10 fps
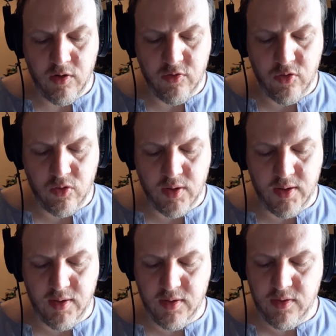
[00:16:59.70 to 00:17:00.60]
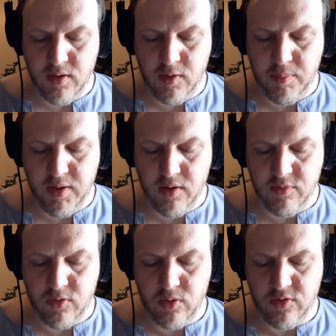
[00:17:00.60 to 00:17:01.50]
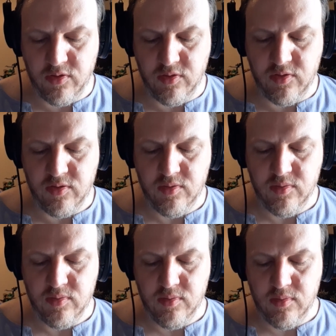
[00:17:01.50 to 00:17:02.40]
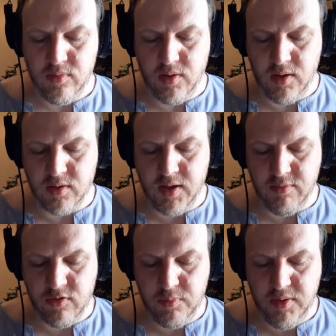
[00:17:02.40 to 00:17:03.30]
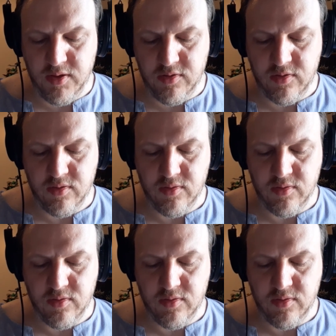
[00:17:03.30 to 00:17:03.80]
Jory lit a pair of torches and gave a speech